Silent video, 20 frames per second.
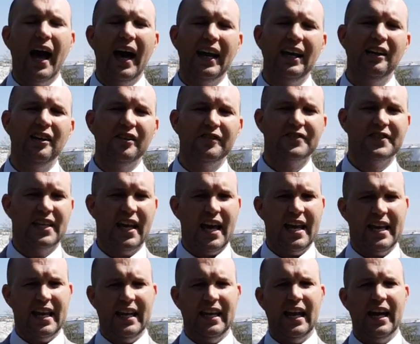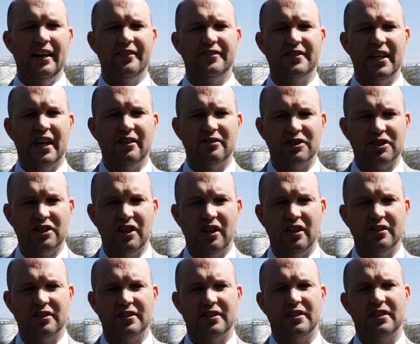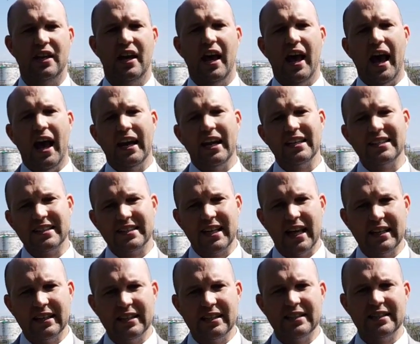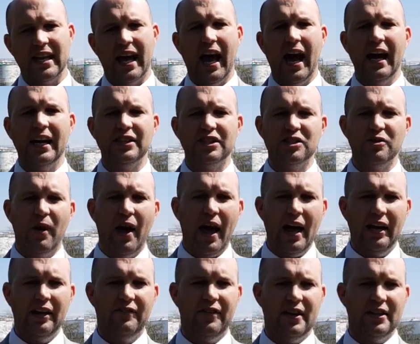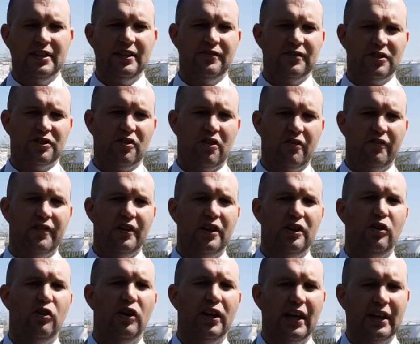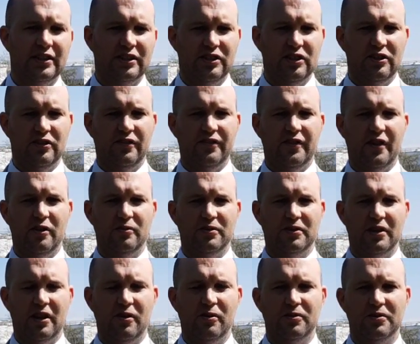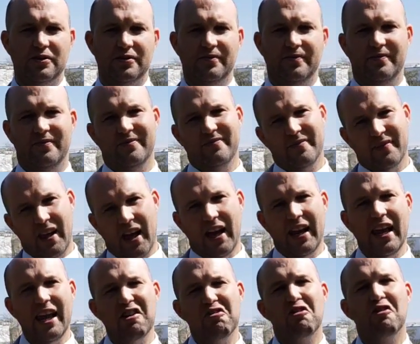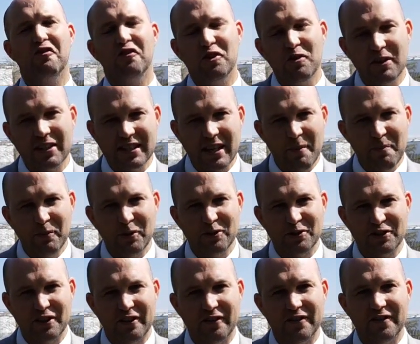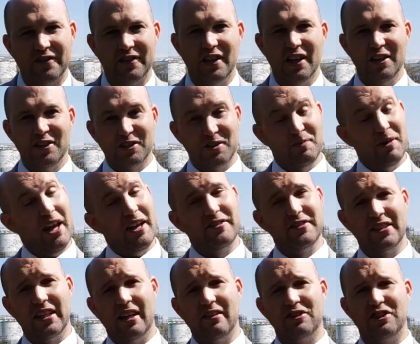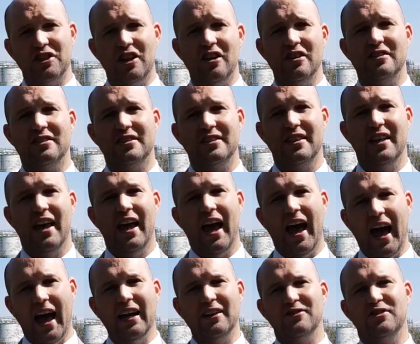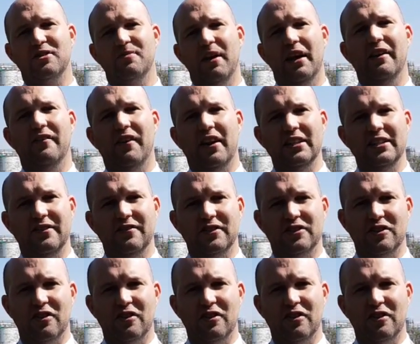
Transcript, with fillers: I love taking lifestyle shots, and as standards, I do elevated photography in all external photos. And here are a few examples of some lifestyle shots and some elevated